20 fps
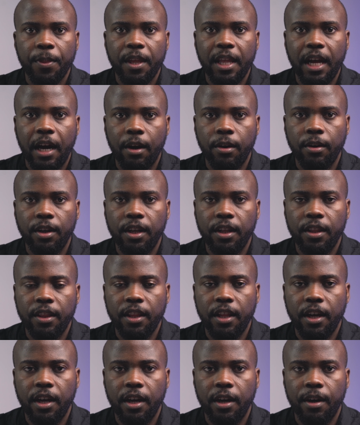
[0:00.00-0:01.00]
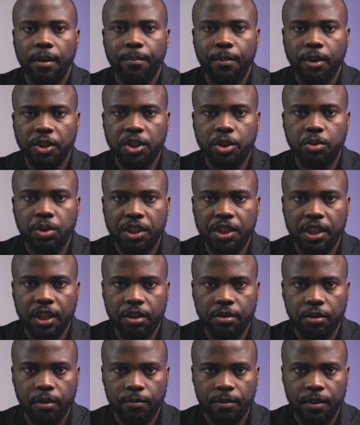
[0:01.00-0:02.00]
Now, in the most
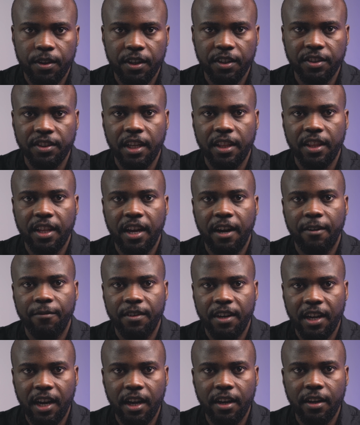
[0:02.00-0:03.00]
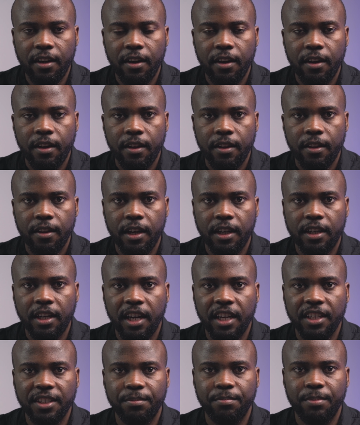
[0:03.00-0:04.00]
recent of things that they have done that
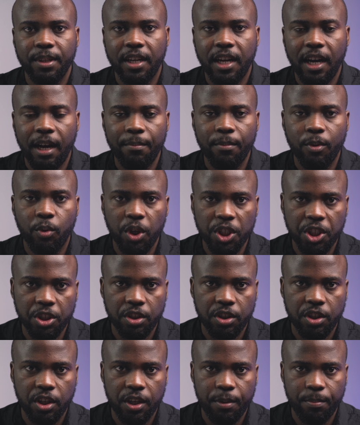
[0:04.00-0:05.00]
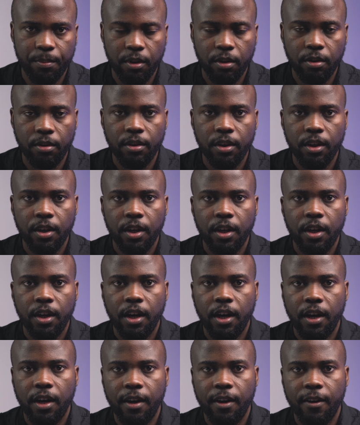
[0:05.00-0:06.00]
has become questionable
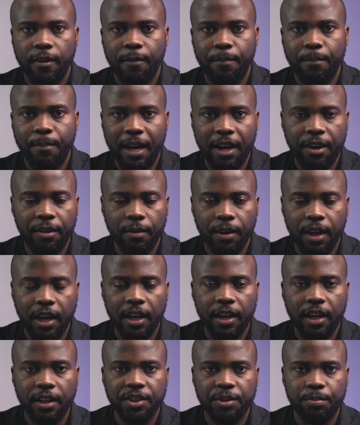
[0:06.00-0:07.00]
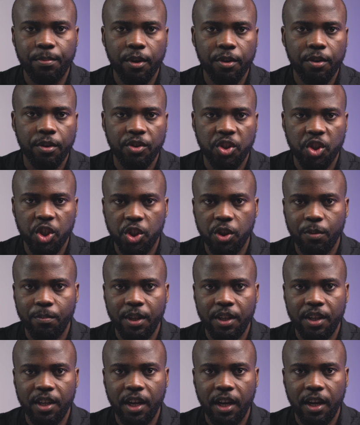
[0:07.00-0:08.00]
by Ugandans, both on social
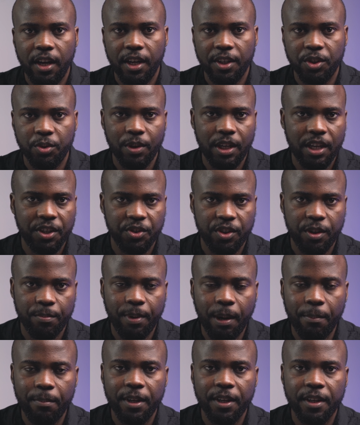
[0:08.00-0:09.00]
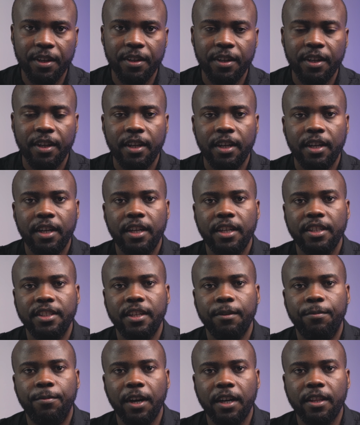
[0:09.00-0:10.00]
media as well as the public, is
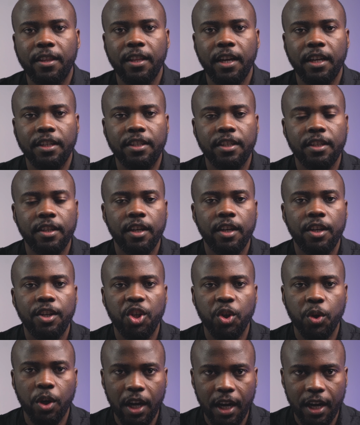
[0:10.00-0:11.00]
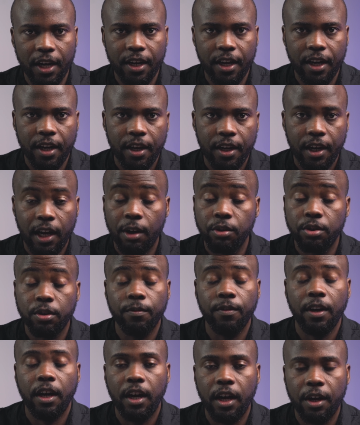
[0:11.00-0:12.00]
the fact that Uganda, out
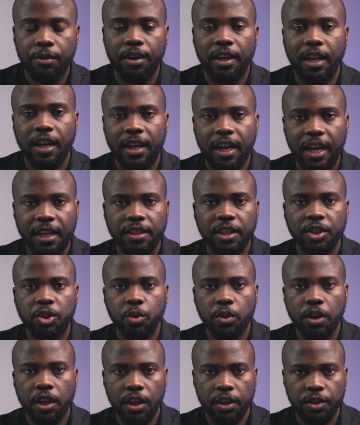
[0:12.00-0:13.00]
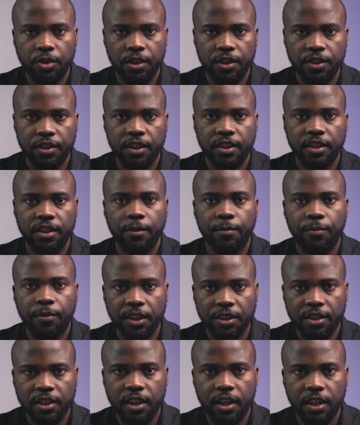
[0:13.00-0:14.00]
of 192 countries, is the
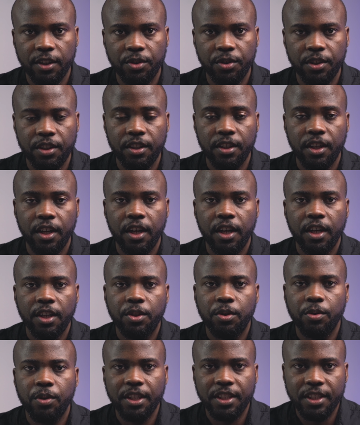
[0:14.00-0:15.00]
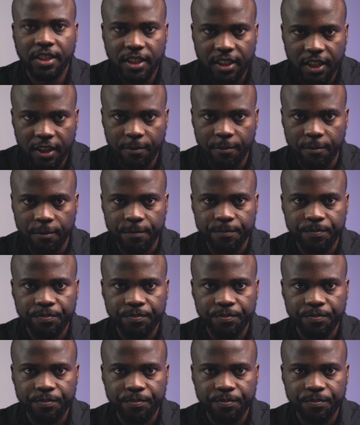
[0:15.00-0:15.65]
first country to receive